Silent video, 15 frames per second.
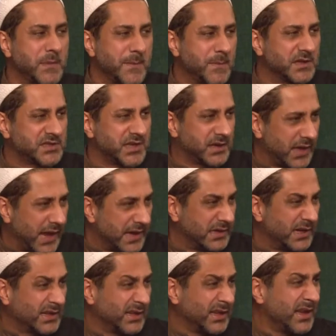People said, "La
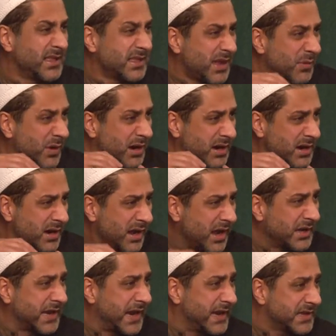ilaha illallah," and they were
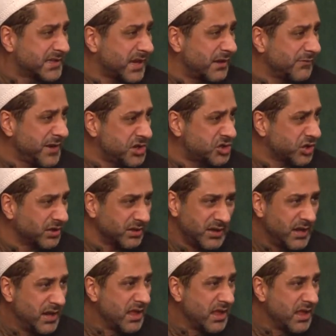attaining salvation.